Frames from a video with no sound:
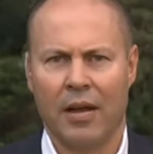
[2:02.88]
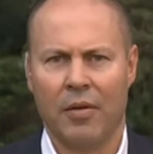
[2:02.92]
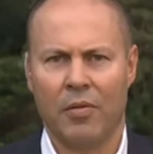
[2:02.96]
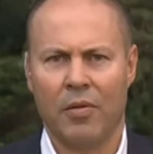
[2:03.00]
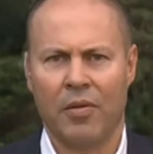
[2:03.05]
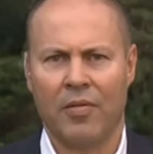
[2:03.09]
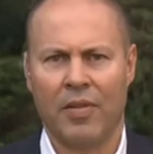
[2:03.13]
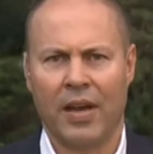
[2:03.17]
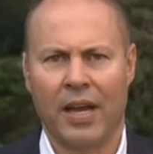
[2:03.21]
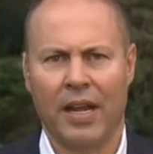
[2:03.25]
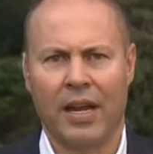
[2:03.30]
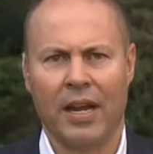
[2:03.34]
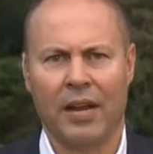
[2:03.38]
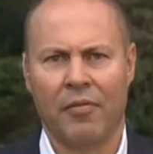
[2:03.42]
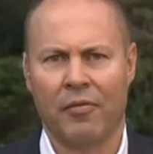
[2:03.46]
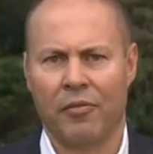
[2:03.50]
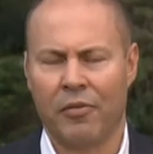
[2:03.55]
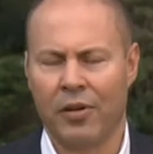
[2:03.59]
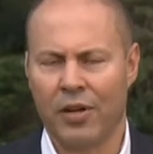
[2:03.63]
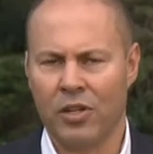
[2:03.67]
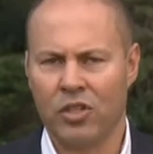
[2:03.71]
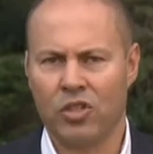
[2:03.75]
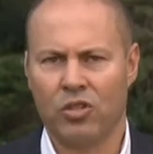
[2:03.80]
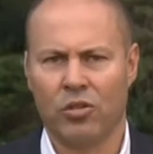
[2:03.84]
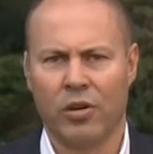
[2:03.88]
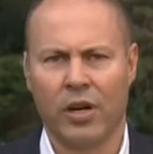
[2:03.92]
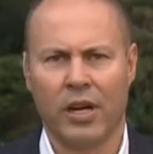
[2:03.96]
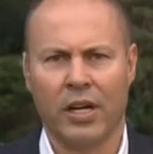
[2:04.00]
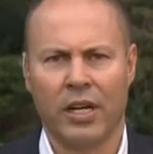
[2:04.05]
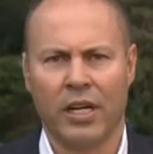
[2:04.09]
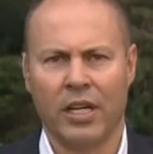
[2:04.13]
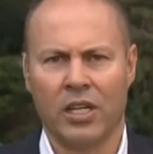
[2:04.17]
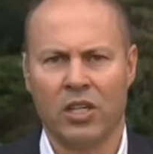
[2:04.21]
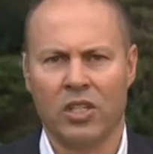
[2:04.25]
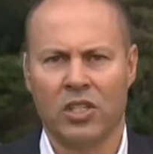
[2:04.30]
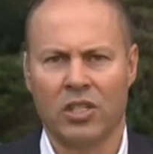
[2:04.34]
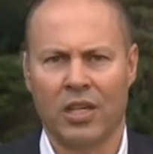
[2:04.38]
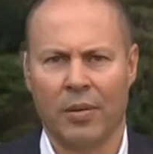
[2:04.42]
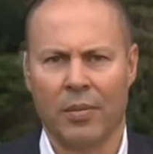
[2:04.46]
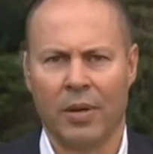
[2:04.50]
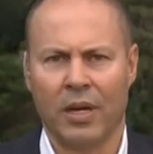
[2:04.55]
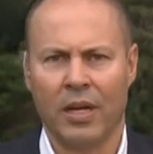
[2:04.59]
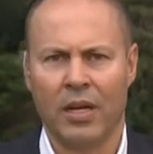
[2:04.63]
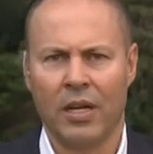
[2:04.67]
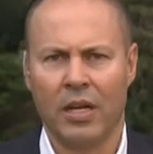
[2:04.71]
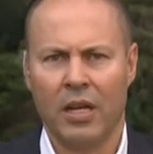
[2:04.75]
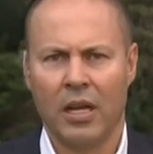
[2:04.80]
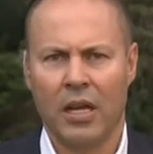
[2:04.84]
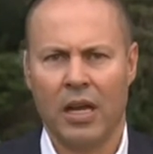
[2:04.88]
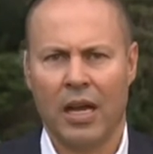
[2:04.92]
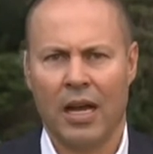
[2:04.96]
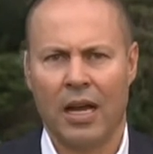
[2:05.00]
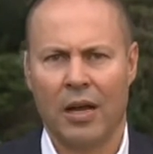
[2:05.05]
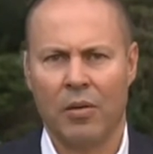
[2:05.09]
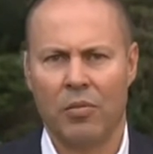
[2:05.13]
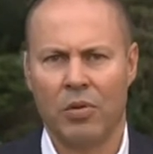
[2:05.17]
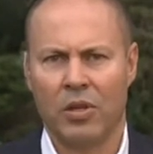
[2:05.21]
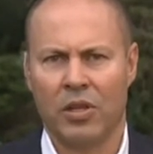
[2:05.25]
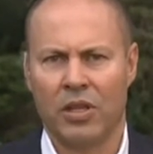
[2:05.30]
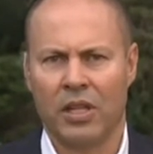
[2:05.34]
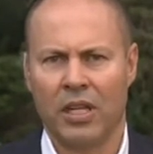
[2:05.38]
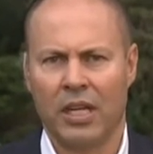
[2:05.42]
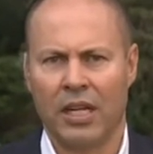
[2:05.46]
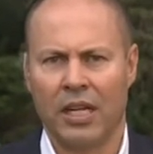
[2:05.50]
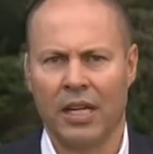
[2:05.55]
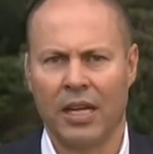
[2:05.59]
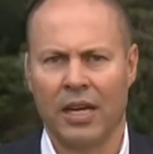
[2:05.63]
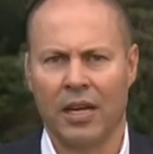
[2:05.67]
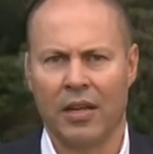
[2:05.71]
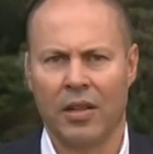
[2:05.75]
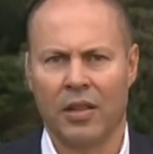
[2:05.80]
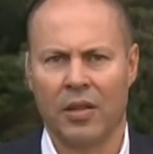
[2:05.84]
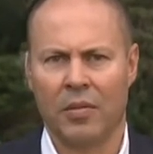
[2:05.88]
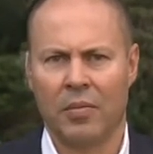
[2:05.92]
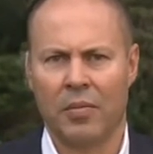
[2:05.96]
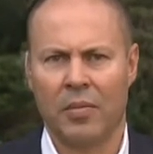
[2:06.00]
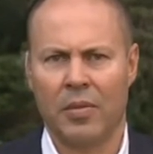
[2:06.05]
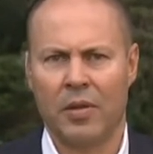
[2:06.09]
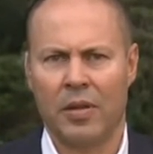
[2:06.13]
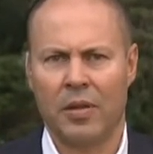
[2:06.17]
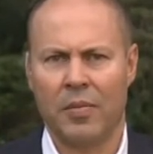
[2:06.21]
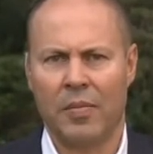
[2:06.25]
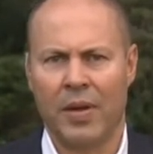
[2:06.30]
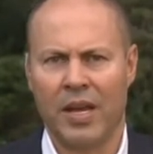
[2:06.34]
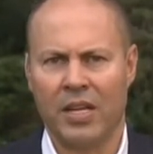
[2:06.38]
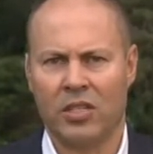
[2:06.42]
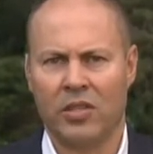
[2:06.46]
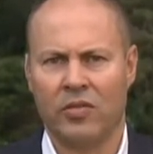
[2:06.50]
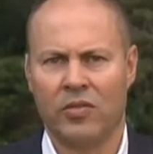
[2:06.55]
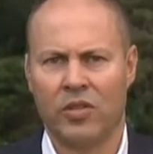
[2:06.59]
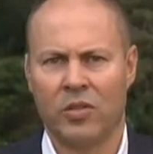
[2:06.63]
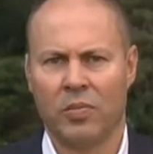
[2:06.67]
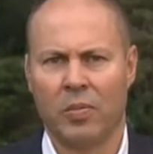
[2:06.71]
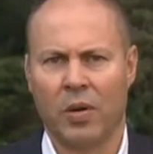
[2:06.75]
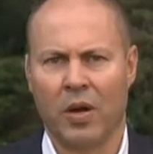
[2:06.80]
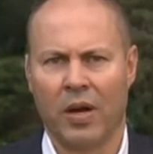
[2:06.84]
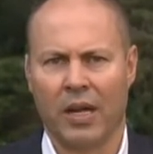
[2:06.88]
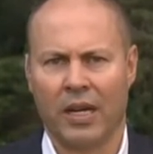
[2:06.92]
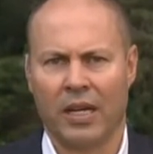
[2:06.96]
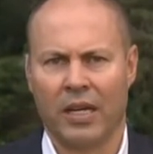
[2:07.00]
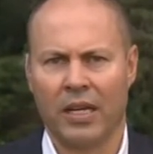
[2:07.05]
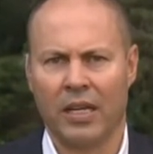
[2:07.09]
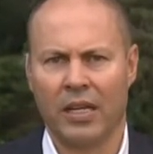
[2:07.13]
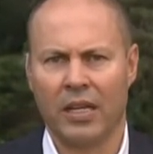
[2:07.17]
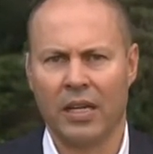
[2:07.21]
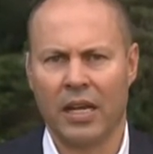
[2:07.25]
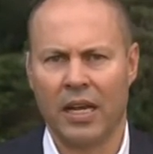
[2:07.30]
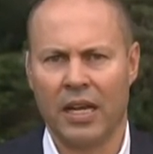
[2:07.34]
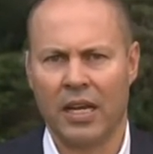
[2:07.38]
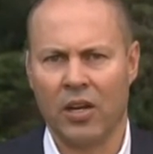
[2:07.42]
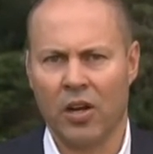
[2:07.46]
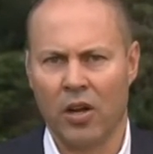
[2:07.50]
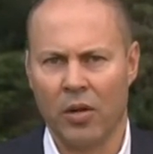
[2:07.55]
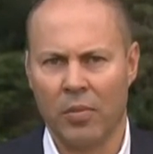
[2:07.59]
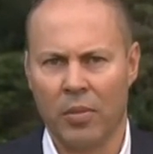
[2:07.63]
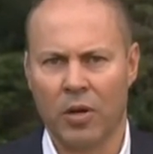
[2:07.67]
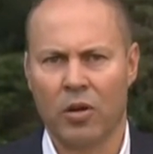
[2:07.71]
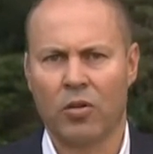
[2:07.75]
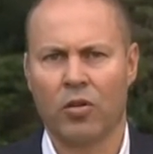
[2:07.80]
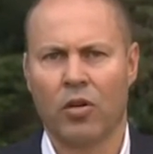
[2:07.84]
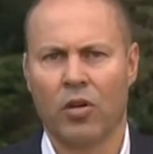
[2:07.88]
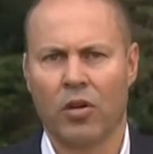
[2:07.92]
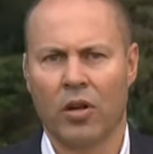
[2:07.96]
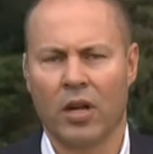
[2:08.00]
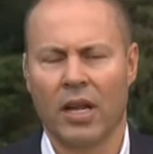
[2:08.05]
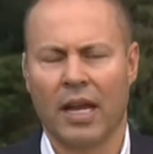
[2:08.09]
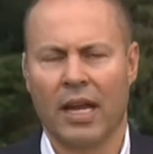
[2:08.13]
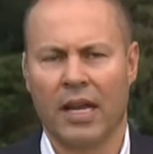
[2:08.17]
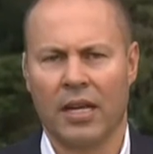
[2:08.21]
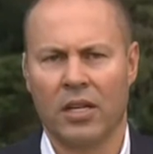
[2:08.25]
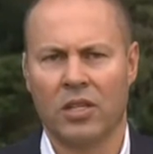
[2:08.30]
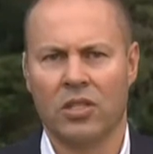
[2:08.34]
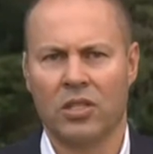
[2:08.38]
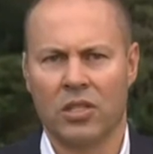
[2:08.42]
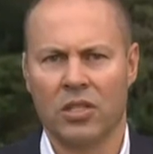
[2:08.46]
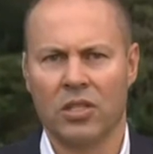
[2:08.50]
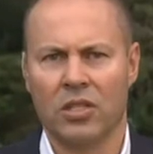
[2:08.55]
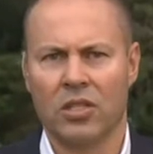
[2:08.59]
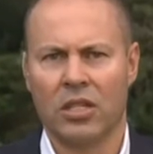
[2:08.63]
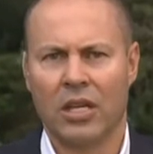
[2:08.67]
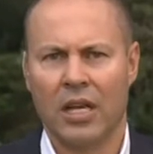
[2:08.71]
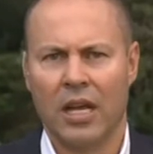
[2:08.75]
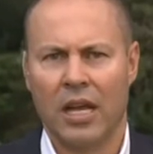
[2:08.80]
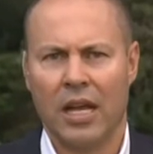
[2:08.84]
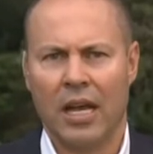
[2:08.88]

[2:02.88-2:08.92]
We've had a frustrating summer with the massive spike in Omicron cases.